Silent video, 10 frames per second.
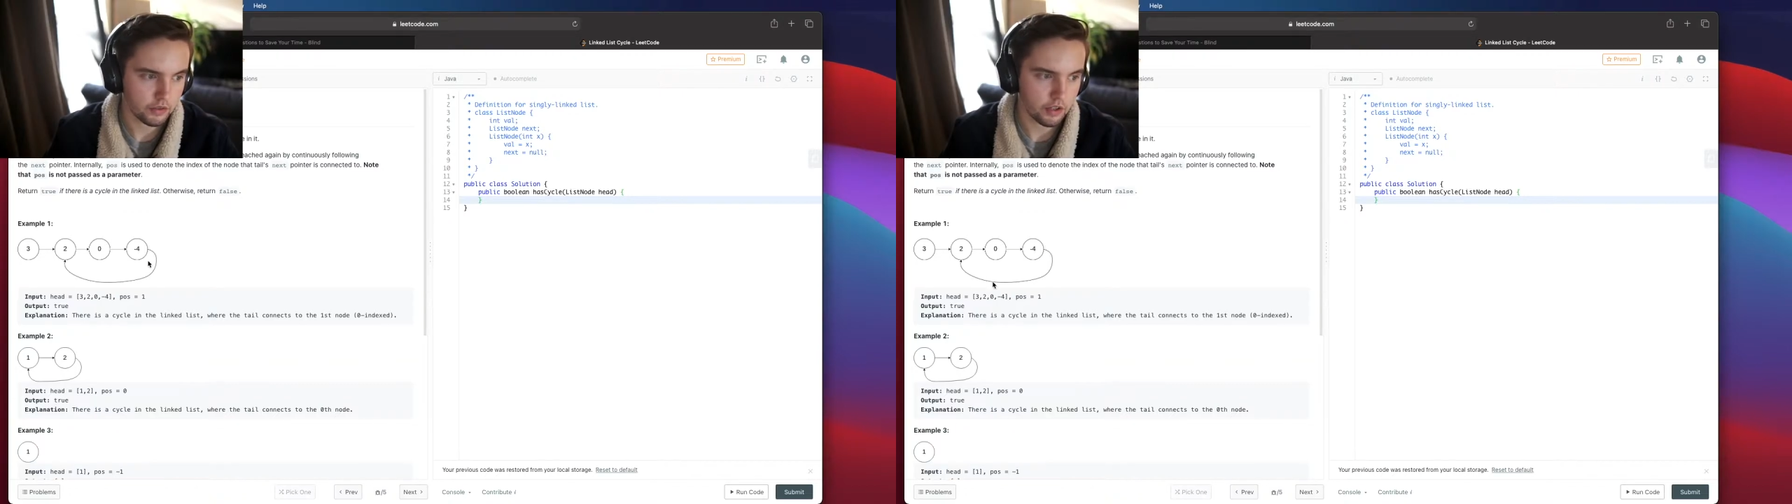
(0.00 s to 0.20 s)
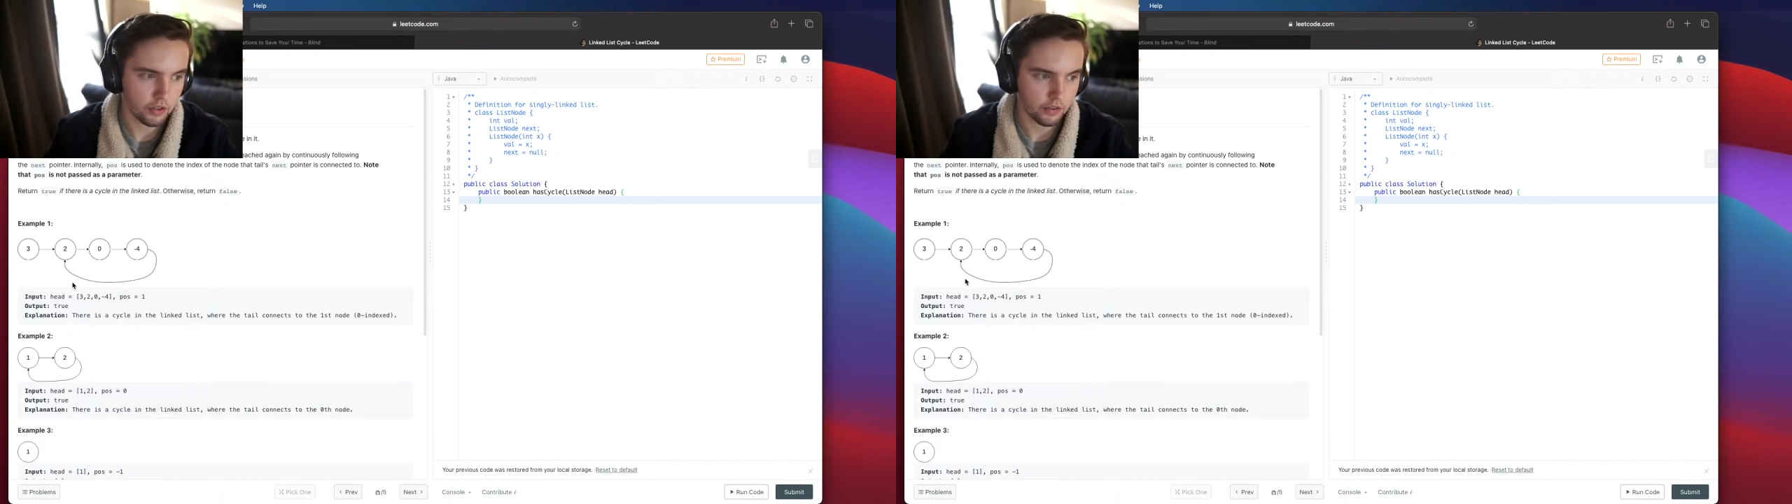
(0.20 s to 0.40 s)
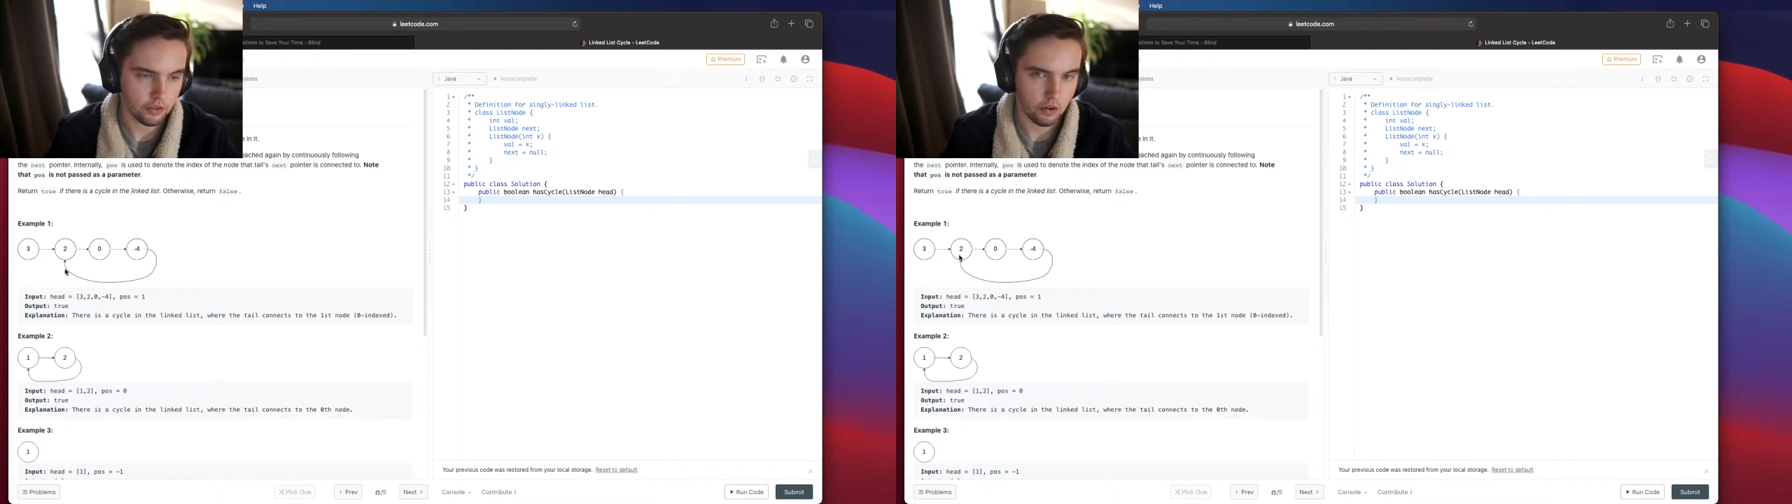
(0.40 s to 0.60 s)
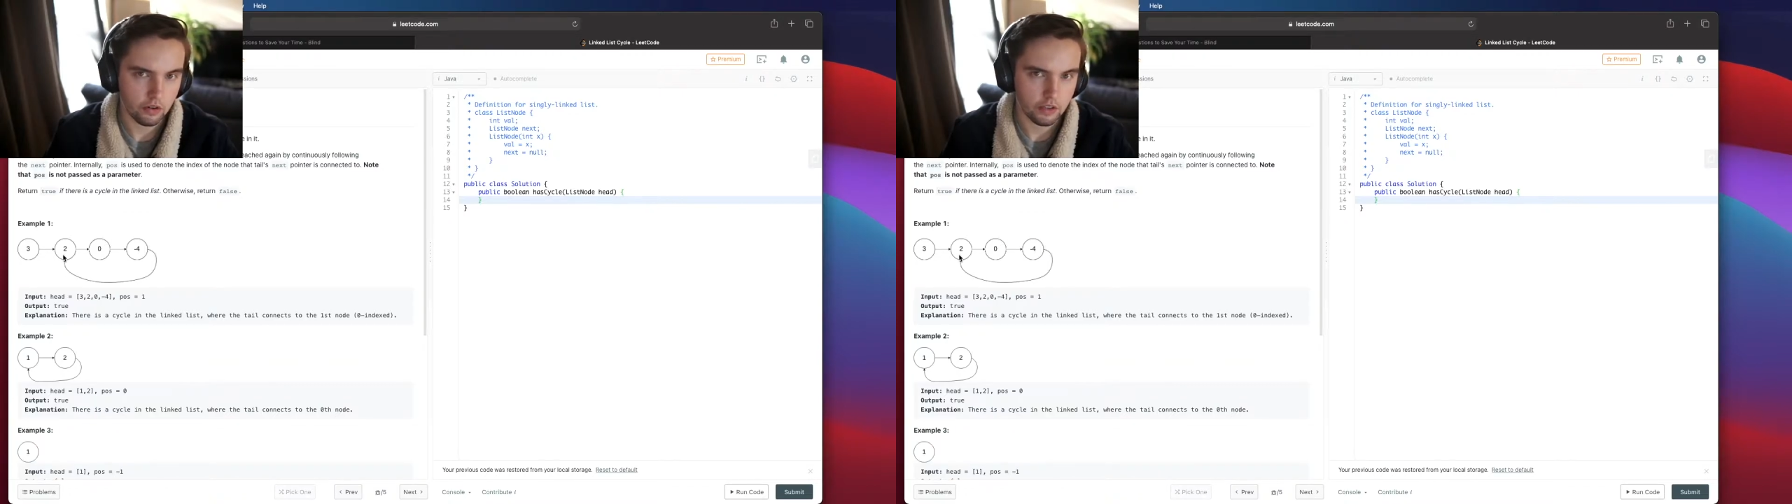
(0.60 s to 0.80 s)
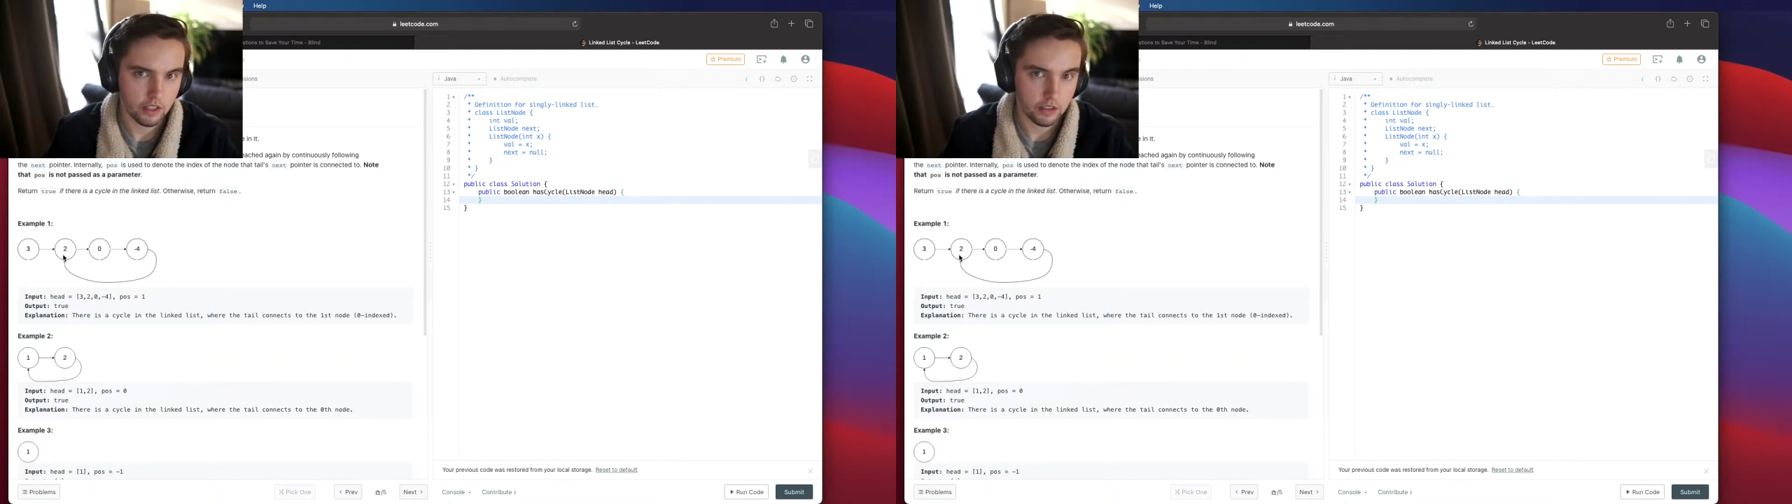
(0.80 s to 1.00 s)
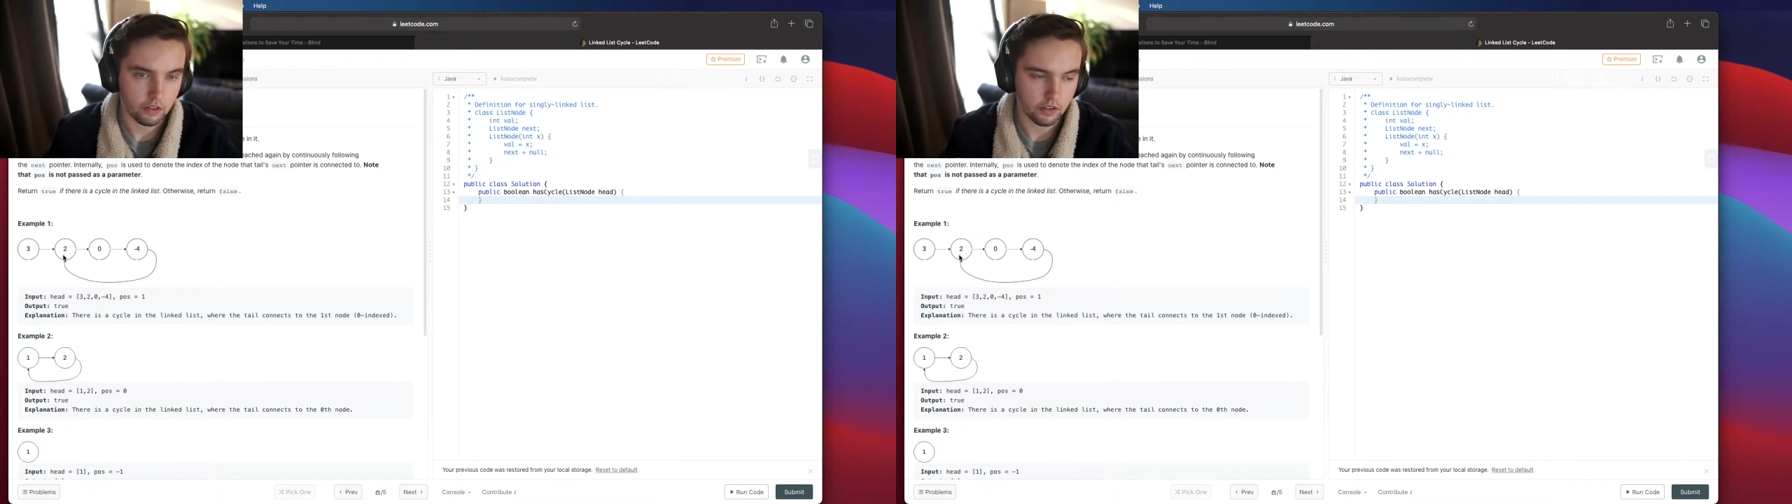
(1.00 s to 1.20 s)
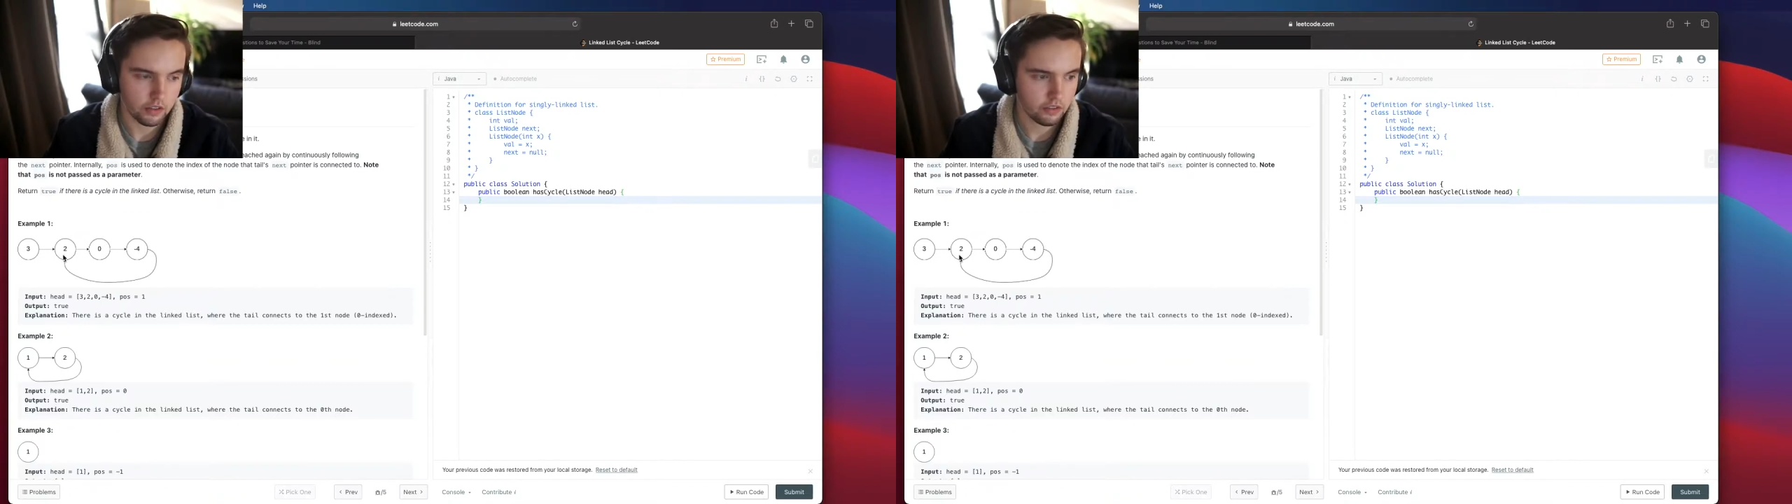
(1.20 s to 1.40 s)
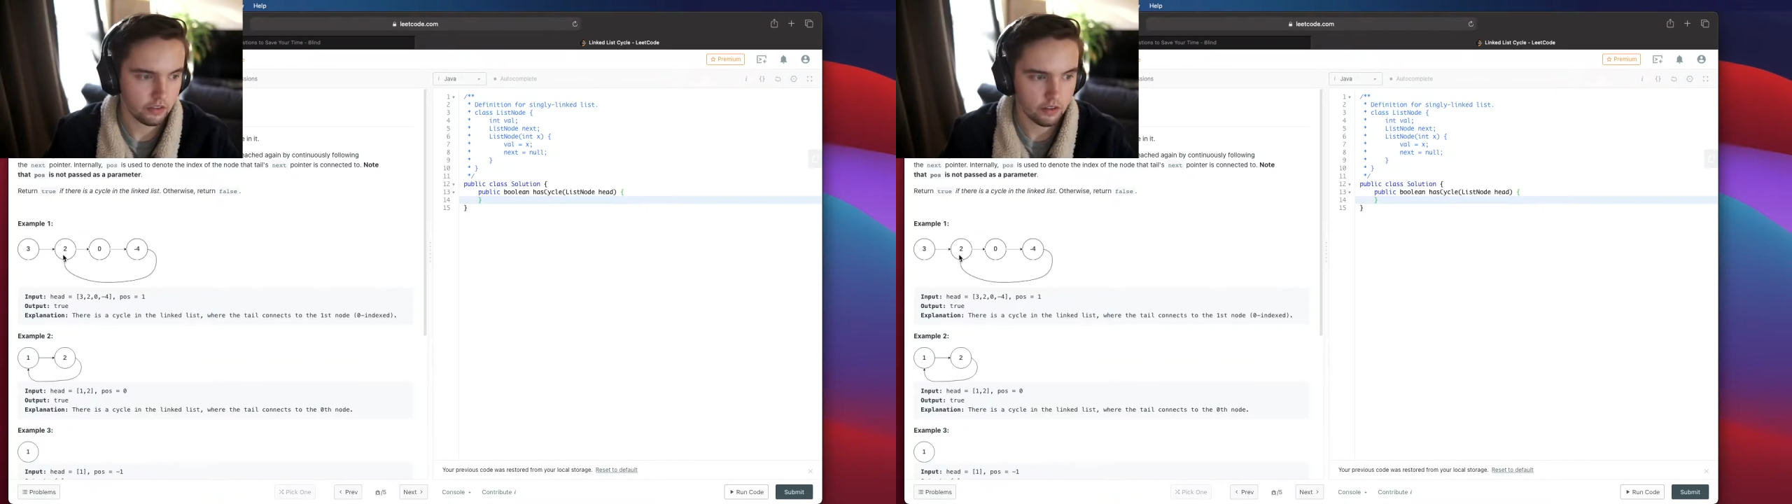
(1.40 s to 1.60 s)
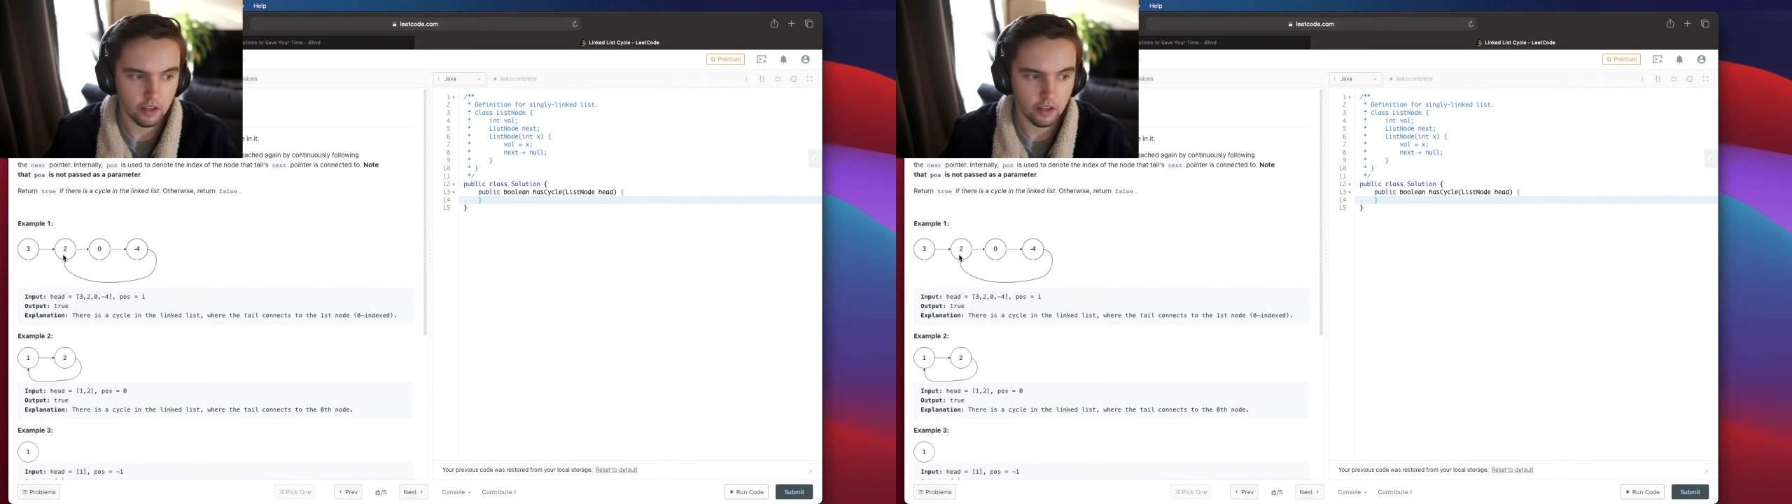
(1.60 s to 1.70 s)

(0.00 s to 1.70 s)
node that's already in the list,